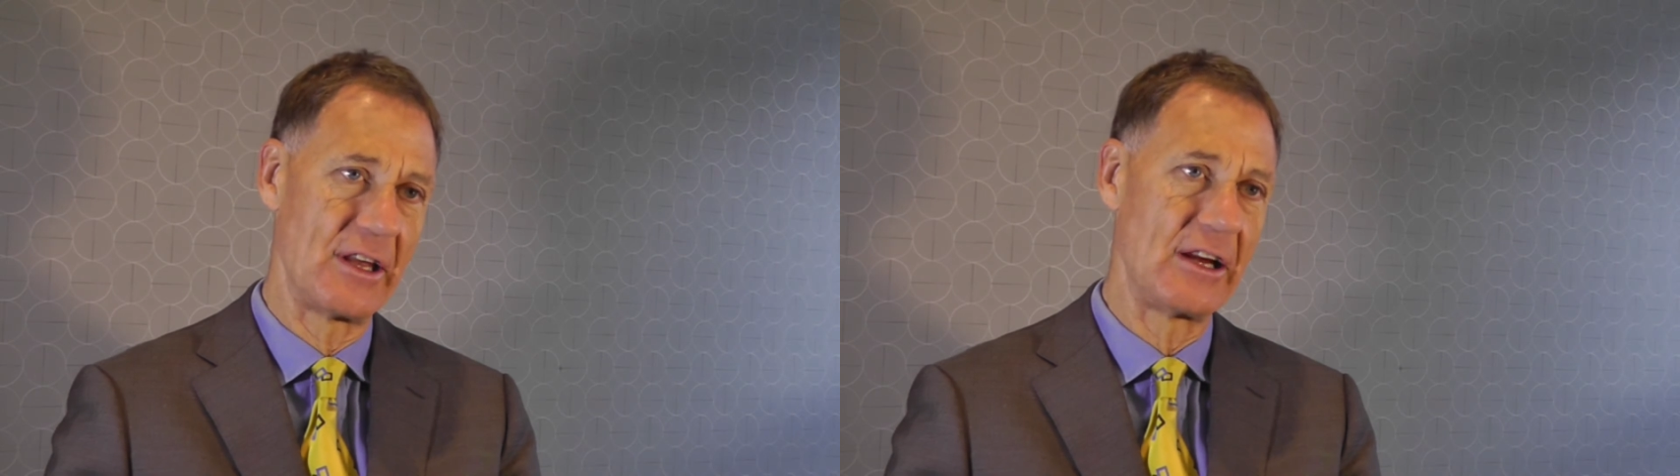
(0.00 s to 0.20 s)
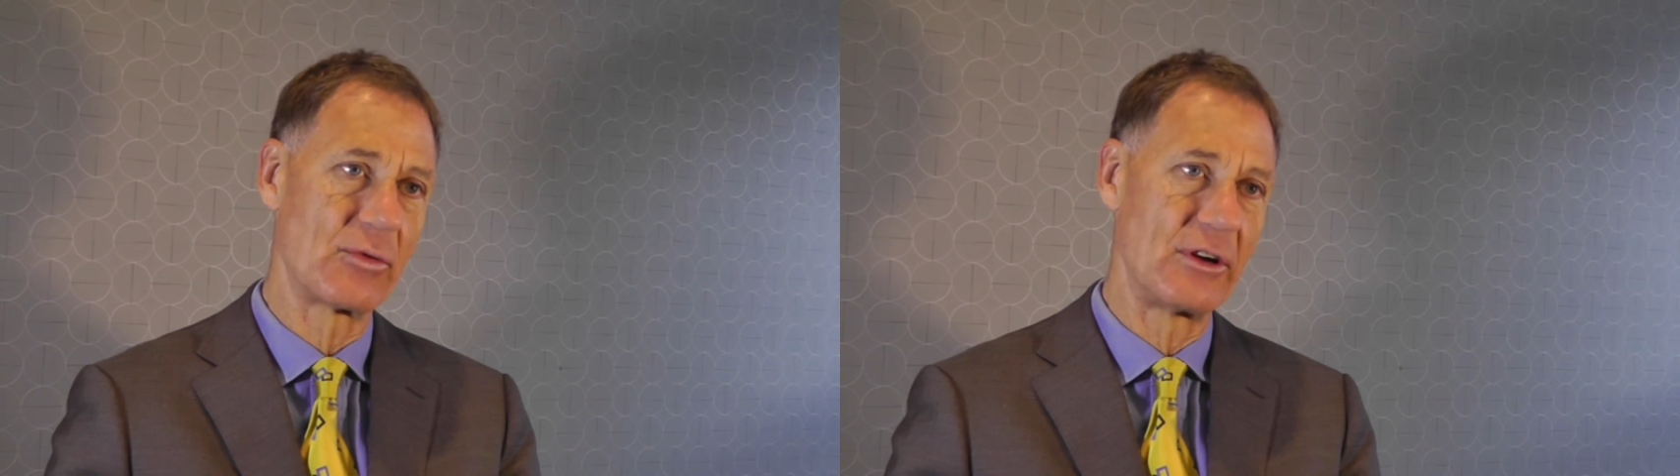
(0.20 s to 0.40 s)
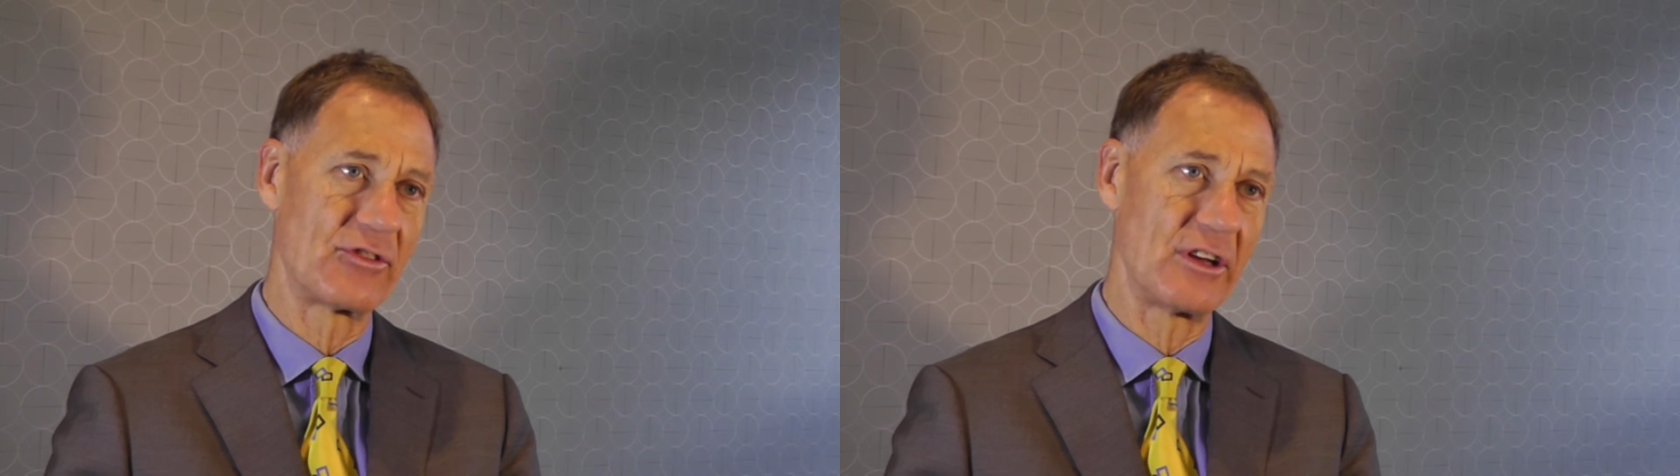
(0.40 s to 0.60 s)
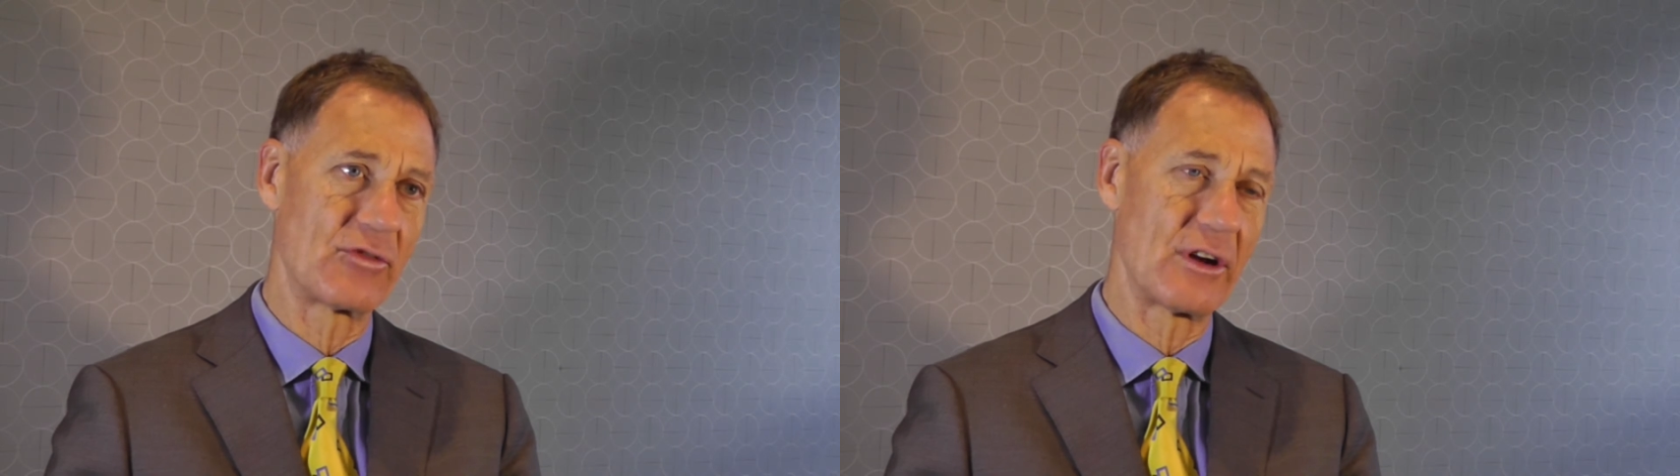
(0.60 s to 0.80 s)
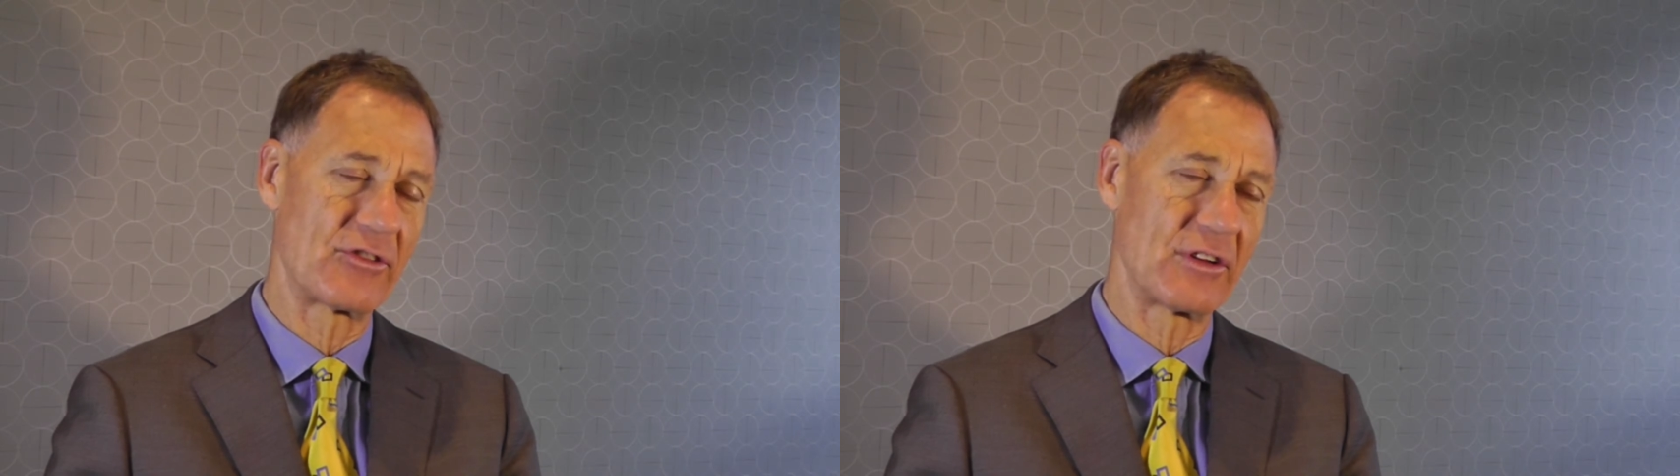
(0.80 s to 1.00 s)
increased
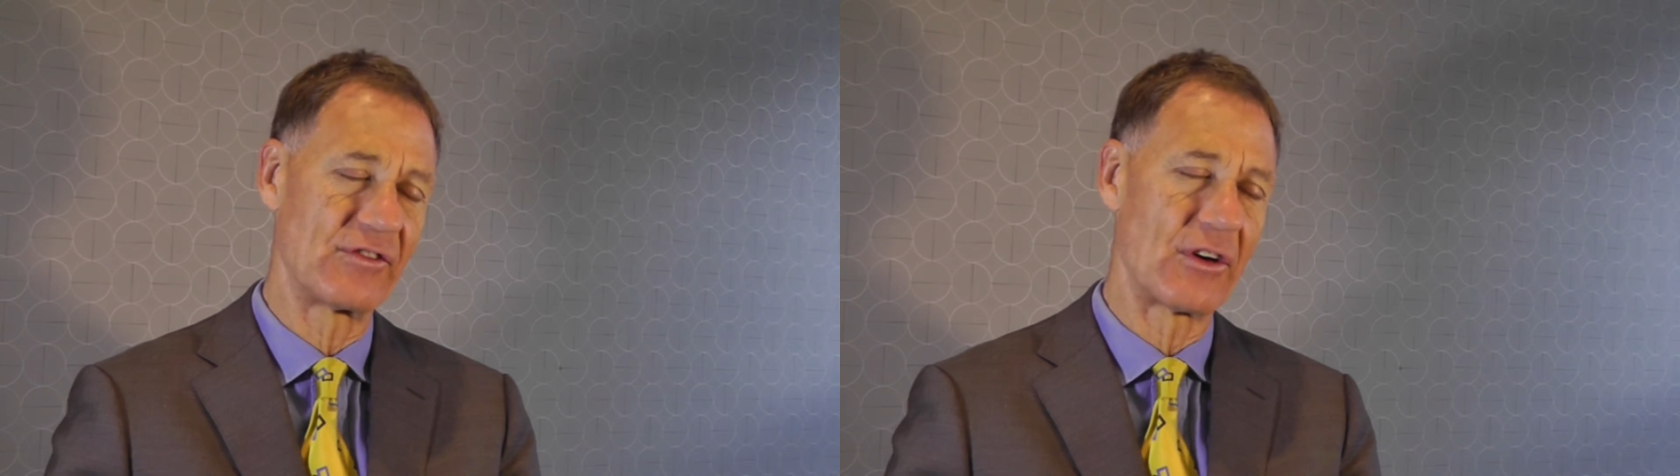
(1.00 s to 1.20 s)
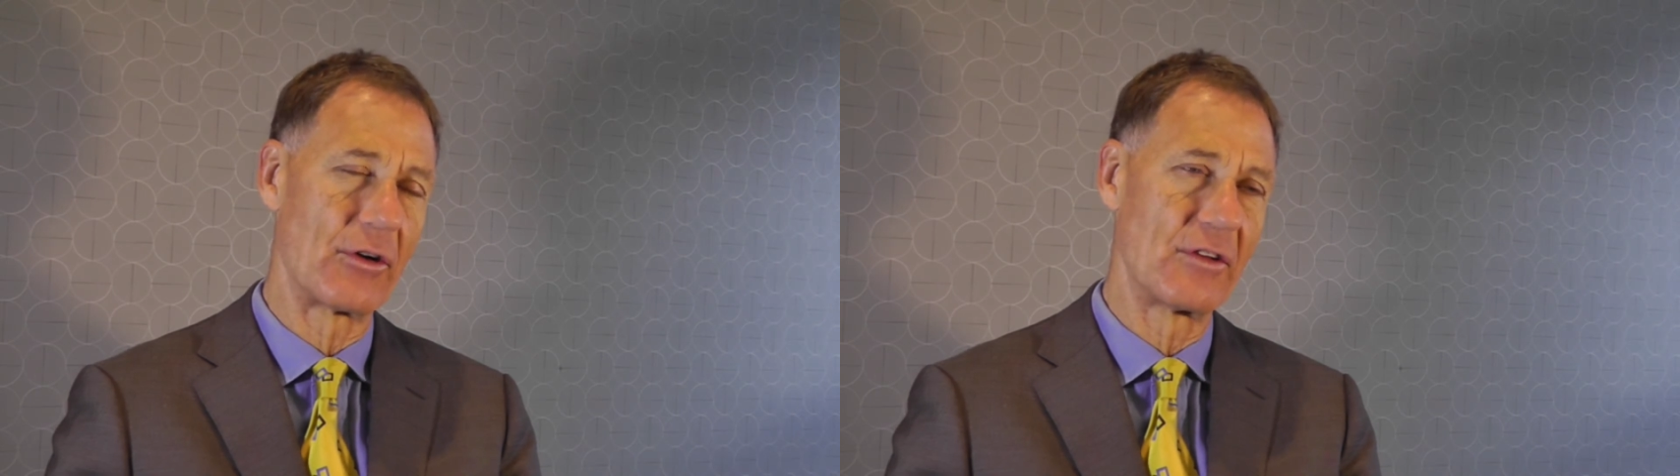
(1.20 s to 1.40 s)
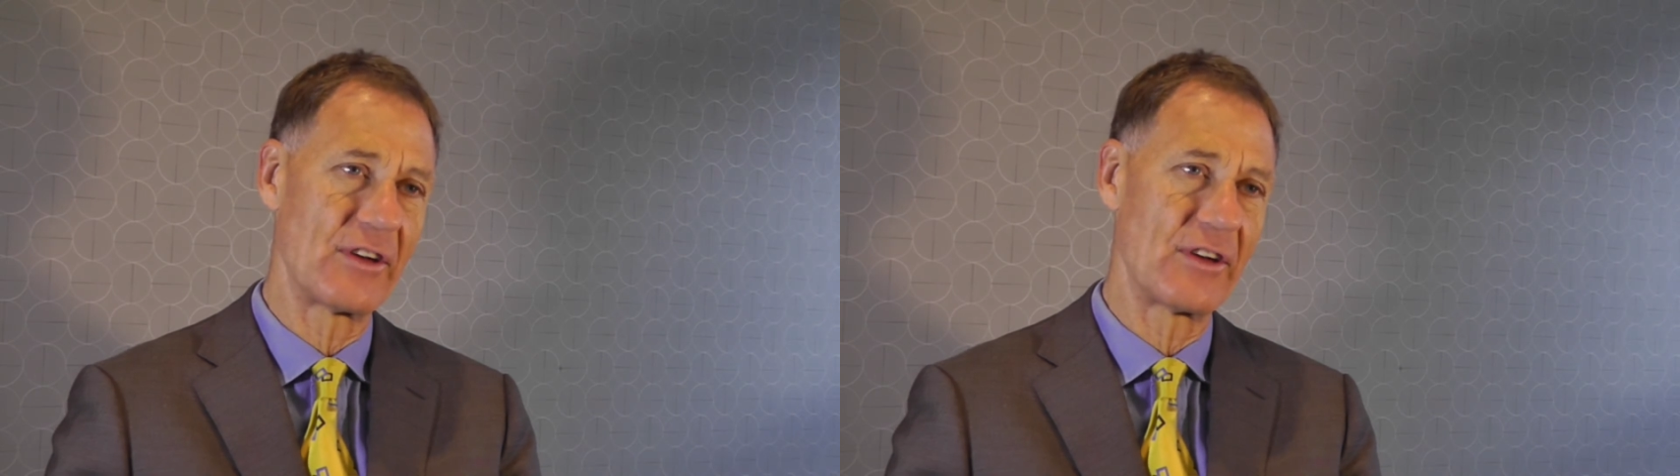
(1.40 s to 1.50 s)
interest of foreign